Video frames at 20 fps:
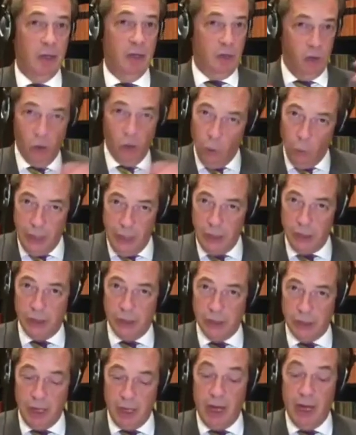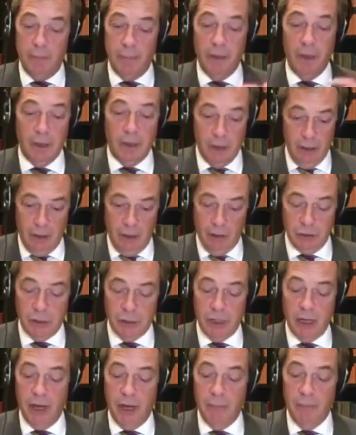Norwegian-type
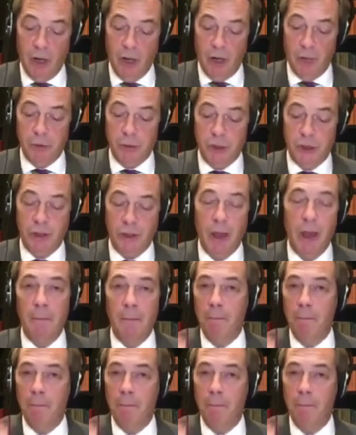long-term option.